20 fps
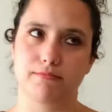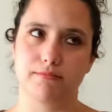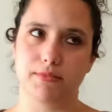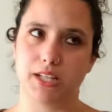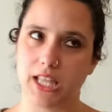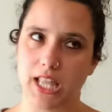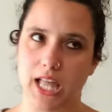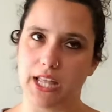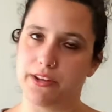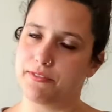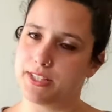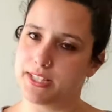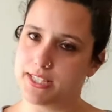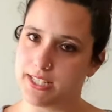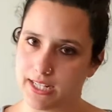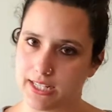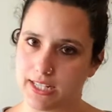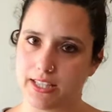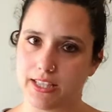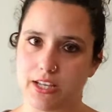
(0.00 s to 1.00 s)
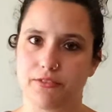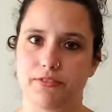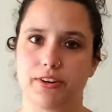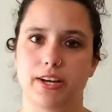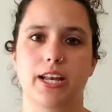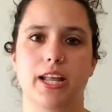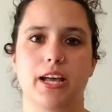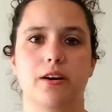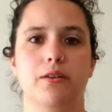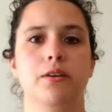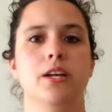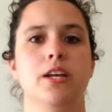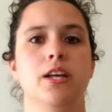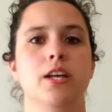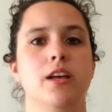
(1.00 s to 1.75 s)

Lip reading: a lot of it's not in there right now.